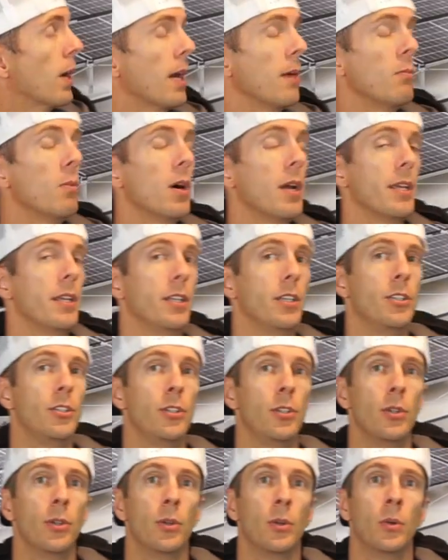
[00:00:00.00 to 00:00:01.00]
I'm wanting to
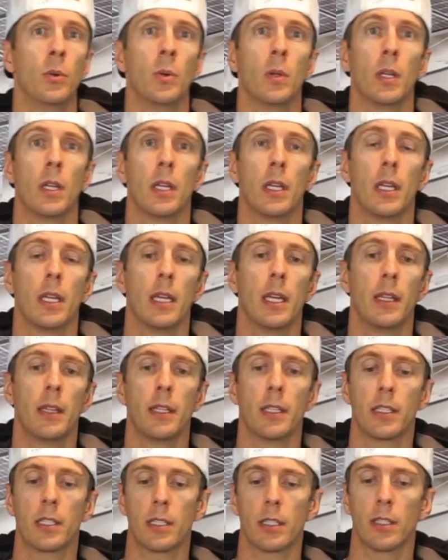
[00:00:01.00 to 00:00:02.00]
do in
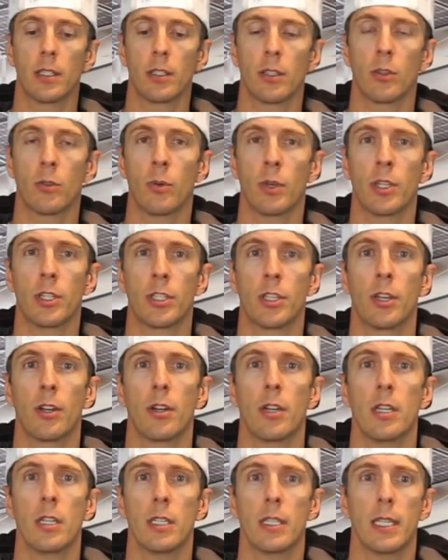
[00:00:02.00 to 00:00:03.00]
this quick
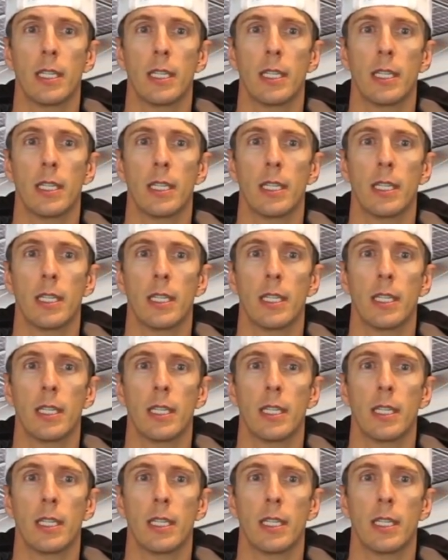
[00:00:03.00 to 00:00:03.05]
series